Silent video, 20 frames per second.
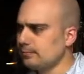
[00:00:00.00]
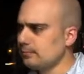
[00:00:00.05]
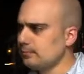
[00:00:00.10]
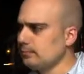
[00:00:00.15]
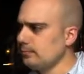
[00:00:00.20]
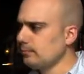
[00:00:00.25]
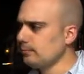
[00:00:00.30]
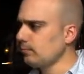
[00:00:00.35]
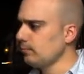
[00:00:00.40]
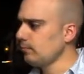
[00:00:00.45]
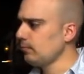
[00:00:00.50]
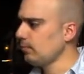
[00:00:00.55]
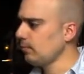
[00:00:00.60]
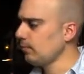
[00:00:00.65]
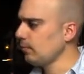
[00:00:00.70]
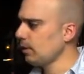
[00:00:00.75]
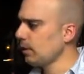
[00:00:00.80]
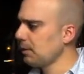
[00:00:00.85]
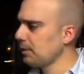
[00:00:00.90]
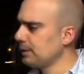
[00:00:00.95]

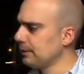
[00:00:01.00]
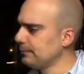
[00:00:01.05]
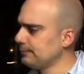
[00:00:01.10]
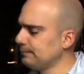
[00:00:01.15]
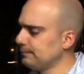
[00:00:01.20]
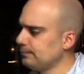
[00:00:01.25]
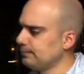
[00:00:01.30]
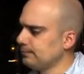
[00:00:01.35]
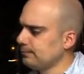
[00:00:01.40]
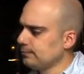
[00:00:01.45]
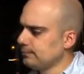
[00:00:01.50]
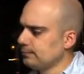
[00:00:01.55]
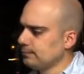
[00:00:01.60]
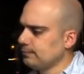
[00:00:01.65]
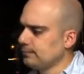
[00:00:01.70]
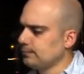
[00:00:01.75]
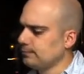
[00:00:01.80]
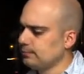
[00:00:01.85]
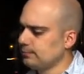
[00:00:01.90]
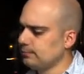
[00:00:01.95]

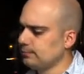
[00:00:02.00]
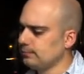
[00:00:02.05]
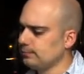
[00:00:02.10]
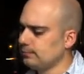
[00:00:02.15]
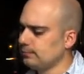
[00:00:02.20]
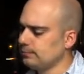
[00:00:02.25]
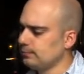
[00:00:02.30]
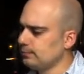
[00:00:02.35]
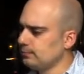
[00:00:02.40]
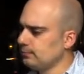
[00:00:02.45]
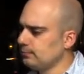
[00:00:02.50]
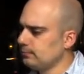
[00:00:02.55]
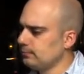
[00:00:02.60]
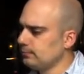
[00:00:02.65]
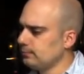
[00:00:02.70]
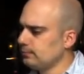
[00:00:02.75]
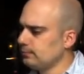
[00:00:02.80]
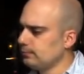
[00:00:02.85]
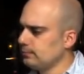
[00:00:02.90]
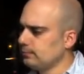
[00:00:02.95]

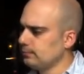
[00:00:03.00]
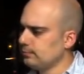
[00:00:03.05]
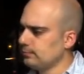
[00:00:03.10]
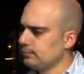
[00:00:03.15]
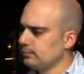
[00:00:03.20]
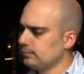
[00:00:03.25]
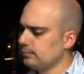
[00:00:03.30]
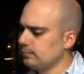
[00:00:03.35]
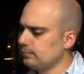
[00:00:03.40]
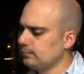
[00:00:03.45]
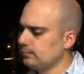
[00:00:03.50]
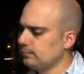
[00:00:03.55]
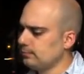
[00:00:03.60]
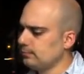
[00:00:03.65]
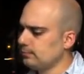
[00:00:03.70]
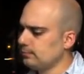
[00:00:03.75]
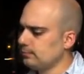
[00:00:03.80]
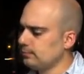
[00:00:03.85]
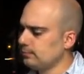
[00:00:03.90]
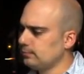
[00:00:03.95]

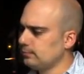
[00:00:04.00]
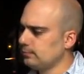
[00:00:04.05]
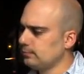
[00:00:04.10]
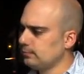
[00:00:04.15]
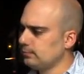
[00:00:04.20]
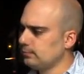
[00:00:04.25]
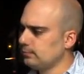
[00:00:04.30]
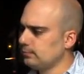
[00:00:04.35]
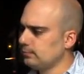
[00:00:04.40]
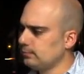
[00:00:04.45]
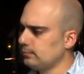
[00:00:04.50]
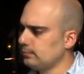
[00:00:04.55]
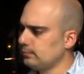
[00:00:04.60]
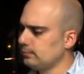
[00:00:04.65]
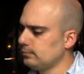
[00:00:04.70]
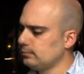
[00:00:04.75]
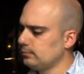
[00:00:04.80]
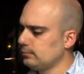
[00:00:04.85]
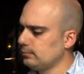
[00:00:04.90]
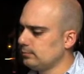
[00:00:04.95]

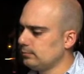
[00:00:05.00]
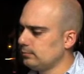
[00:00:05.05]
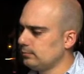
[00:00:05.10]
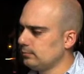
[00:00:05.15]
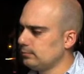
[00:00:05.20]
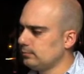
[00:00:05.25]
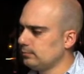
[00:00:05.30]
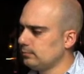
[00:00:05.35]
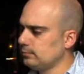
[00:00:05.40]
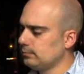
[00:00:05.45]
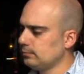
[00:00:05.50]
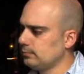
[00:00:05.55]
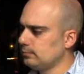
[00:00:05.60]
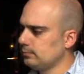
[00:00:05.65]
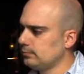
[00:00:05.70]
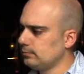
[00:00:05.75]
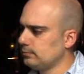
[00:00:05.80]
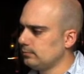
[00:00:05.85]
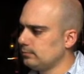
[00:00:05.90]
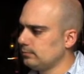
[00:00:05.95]

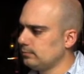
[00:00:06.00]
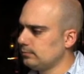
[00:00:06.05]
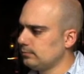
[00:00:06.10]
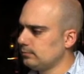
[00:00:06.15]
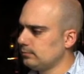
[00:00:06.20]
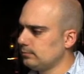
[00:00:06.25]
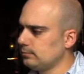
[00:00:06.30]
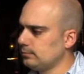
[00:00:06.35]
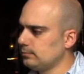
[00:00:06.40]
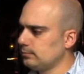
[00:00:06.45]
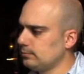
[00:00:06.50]
(not speaking)